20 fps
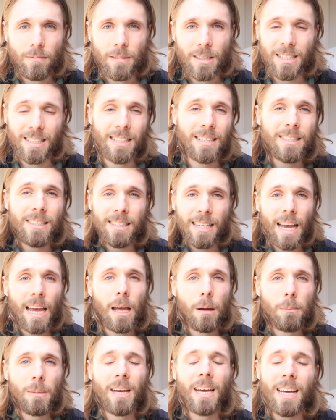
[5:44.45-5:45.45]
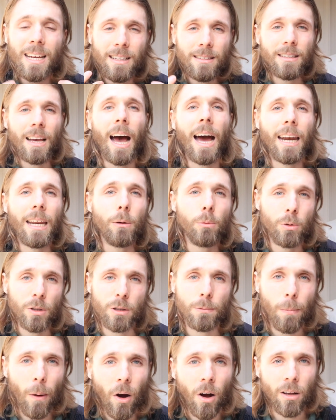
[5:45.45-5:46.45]
It's the same anxiety
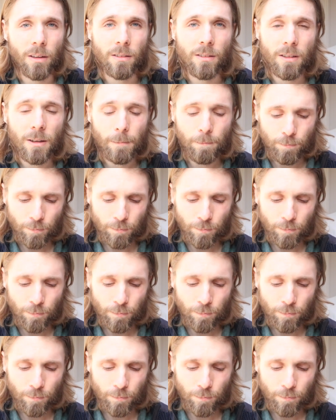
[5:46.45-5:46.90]
response.